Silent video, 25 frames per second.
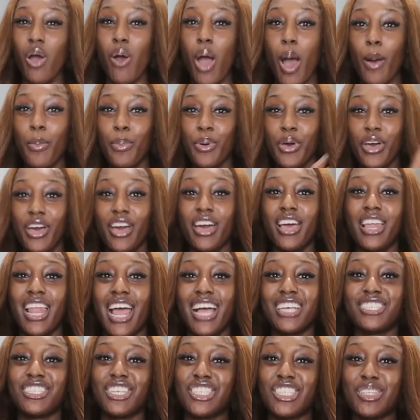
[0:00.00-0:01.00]
I'll put her
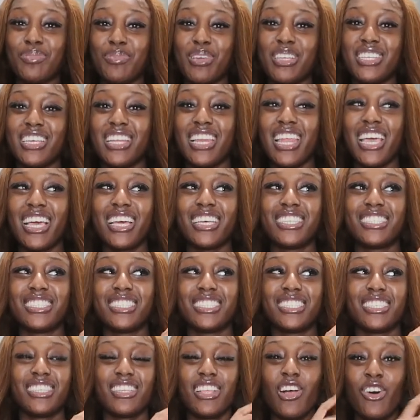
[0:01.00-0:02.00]
like social media
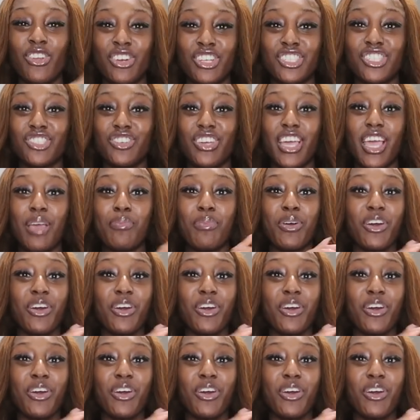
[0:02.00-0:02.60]
links on the screen,